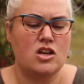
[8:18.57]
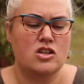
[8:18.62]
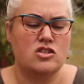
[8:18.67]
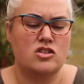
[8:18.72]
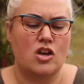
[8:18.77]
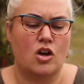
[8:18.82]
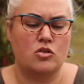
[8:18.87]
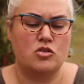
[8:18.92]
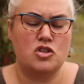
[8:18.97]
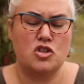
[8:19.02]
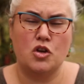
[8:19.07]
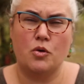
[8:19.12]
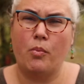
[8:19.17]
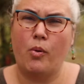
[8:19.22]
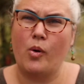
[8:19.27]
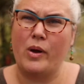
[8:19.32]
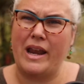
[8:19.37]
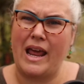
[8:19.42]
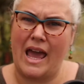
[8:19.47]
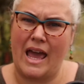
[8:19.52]
So
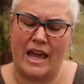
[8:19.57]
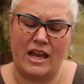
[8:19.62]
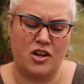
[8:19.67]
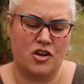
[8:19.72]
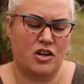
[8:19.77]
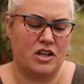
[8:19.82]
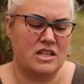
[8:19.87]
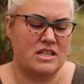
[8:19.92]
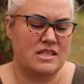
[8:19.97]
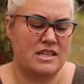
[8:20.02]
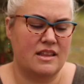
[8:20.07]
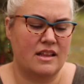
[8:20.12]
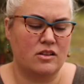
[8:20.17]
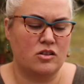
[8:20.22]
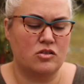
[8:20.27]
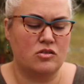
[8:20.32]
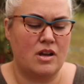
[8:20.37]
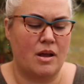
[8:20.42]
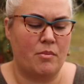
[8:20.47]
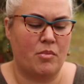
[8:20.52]
2.8, you're gonna see that
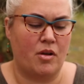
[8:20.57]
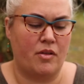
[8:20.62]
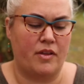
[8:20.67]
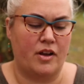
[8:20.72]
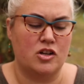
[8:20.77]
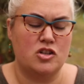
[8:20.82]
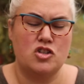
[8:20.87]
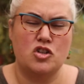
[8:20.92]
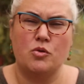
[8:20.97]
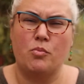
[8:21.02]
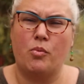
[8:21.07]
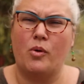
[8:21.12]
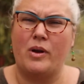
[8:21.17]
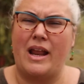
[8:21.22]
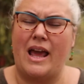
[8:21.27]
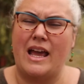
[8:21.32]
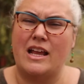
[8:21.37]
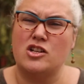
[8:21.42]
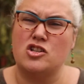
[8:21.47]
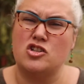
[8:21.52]
little number on there.
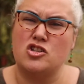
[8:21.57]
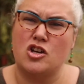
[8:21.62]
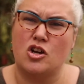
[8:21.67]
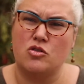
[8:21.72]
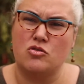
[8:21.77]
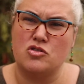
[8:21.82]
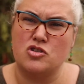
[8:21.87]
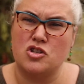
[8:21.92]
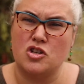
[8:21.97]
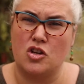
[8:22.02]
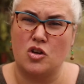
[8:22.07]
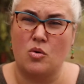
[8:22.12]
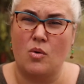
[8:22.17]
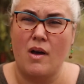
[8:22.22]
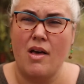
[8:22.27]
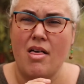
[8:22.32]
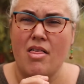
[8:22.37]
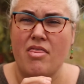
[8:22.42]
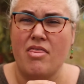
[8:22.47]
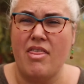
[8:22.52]
2.8 shows you
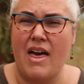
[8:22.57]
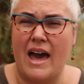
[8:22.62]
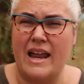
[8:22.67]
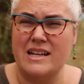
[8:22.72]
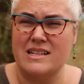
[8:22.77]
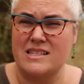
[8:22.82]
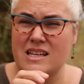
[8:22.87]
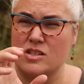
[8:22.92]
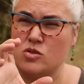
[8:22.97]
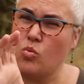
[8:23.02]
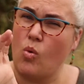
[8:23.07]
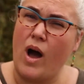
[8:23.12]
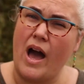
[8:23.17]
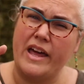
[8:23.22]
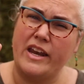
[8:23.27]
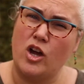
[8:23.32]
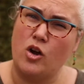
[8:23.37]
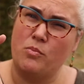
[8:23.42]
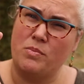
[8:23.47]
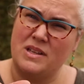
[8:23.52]
that is as
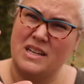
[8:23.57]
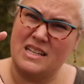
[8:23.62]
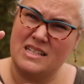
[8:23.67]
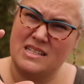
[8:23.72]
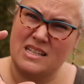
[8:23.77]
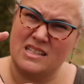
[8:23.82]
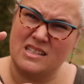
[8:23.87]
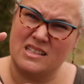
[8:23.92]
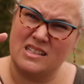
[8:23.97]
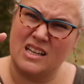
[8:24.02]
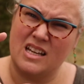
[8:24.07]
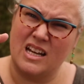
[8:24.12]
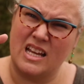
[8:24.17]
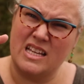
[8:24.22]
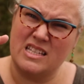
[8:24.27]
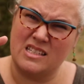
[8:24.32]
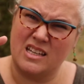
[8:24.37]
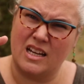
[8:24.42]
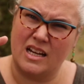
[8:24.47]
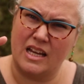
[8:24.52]
wide open as
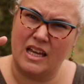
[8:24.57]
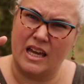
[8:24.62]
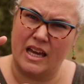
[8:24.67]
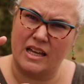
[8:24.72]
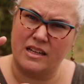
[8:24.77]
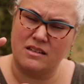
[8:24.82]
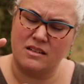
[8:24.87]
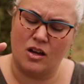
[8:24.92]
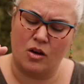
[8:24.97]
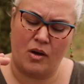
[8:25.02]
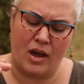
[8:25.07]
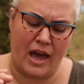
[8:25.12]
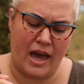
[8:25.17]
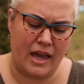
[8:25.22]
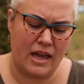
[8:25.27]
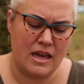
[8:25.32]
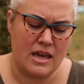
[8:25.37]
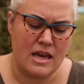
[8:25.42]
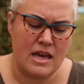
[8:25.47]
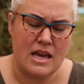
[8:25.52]
it's gonna get, okay?